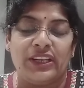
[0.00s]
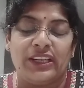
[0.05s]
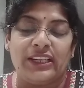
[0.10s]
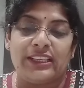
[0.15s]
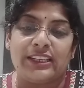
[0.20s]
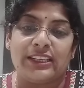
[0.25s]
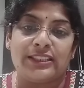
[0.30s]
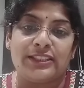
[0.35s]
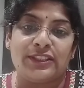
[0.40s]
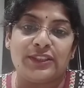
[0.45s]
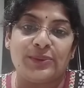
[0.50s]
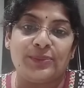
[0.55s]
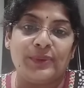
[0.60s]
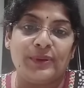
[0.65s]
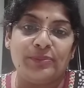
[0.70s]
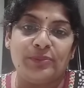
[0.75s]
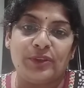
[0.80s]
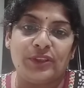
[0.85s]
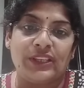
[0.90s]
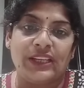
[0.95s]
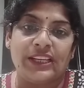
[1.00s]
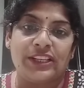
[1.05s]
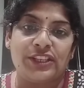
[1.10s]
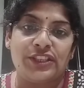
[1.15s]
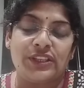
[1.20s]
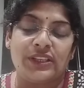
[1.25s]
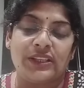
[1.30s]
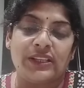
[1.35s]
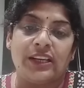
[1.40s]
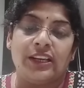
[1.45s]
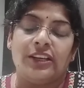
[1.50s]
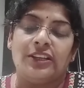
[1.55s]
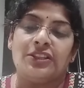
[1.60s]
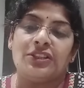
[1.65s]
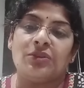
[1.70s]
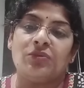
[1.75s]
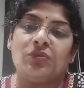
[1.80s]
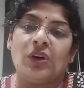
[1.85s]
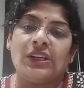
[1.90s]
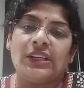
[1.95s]
consumer protection.
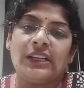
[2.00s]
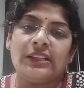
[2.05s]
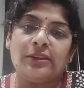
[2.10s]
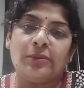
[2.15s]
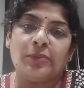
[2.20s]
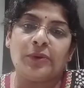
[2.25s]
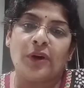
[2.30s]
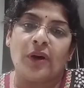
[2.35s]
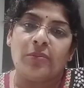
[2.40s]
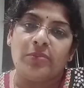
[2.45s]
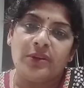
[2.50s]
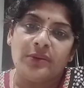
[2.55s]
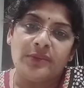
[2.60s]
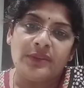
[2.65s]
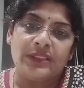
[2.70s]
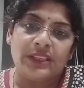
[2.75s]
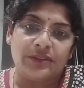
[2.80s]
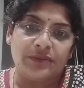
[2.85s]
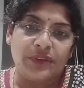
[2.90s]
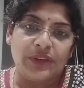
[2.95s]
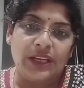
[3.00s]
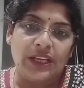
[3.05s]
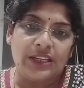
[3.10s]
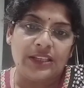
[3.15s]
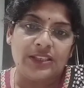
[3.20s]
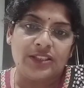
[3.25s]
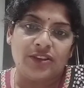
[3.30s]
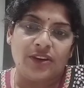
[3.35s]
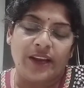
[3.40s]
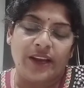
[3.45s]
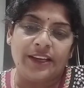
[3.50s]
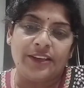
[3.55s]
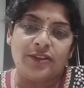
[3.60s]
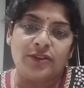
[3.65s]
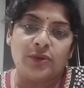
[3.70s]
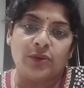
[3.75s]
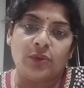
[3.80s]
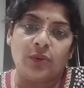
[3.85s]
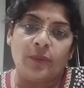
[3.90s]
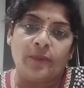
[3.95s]
So what are the problems that we are trying
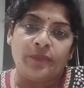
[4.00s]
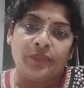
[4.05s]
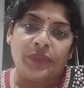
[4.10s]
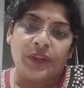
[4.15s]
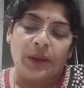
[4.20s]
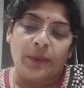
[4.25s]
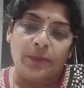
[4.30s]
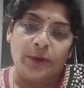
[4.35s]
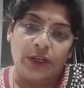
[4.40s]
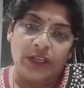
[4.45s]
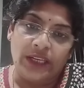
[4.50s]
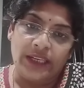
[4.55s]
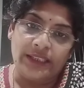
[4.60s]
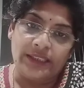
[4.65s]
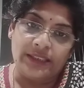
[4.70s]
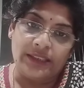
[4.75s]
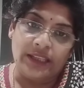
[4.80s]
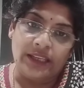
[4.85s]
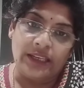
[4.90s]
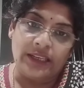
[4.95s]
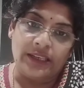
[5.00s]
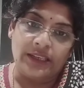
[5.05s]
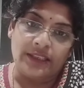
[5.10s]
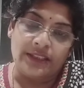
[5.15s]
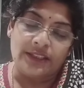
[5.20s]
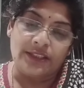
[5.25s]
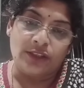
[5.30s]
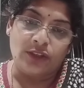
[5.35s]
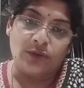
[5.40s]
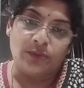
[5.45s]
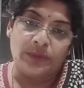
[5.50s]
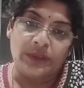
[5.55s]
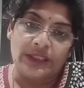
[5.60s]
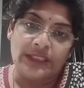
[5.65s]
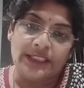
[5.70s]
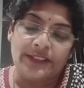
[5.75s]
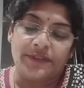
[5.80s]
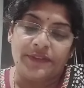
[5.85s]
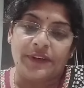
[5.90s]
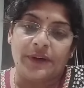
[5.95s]
to protect the
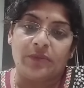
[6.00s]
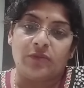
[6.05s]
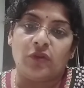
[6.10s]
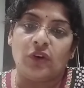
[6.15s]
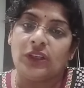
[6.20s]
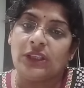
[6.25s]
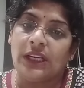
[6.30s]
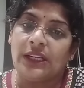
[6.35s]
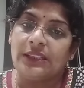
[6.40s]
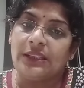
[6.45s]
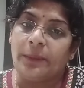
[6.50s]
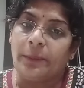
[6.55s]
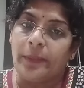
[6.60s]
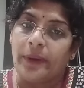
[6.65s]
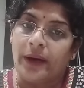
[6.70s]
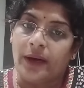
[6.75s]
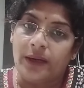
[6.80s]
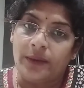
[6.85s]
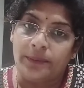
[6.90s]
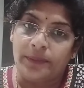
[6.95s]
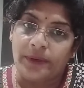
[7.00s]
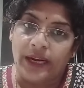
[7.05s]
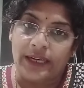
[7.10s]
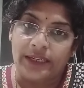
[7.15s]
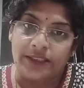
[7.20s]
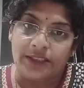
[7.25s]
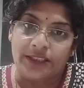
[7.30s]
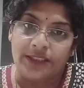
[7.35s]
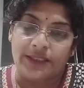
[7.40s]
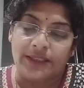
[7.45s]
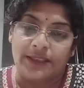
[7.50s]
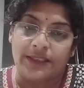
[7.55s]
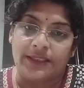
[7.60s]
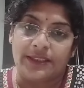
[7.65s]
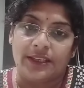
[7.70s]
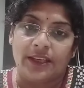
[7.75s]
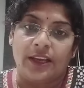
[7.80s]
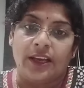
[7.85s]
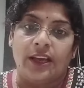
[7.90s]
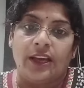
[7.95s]
consumers from? What are the malpractices?
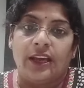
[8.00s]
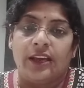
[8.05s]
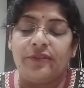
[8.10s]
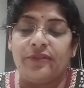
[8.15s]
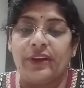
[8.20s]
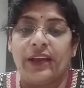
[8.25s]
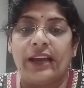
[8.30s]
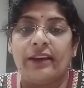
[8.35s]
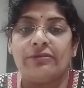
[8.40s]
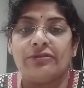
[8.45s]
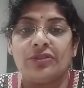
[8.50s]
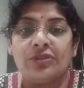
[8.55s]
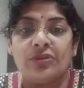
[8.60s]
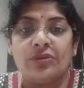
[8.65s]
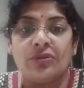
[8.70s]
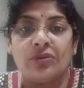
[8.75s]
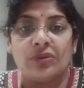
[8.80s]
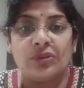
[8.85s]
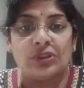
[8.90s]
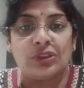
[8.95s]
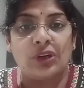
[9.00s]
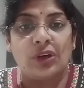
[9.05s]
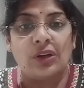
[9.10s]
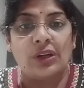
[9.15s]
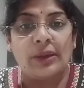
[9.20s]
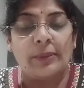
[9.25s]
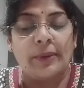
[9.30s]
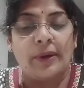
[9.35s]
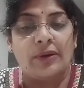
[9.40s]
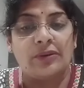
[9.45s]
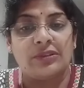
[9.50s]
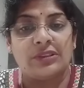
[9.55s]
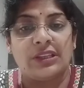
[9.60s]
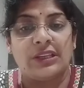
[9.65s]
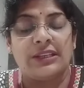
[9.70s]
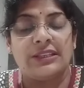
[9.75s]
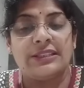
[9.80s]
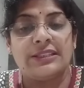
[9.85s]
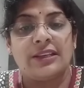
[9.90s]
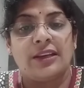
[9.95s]
If we have to talk about
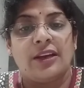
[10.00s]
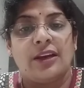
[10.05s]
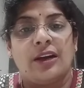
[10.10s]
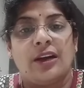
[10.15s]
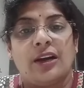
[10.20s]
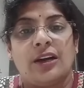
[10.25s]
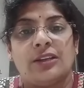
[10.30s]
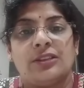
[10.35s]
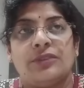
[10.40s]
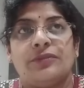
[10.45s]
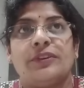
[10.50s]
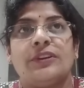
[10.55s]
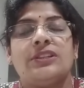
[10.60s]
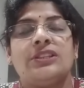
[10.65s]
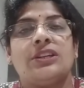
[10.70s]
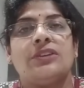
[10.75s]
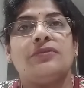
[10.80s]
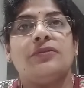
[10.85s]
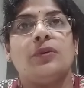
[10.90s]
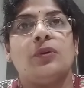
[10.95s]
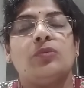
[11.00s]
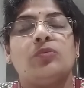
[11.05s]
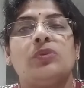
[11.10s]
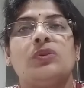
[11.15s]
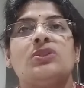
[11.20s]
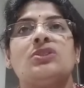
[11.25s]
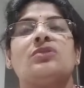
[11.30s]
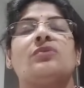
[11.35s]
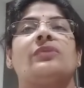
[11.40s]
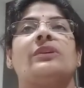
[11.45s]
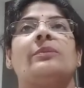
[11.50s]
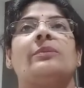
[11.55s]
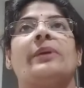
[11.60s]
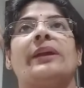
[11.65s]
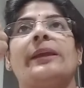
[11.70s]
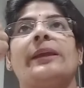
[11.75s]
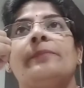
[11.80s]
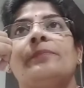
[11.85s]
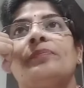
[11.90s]
these, the first and foremost will be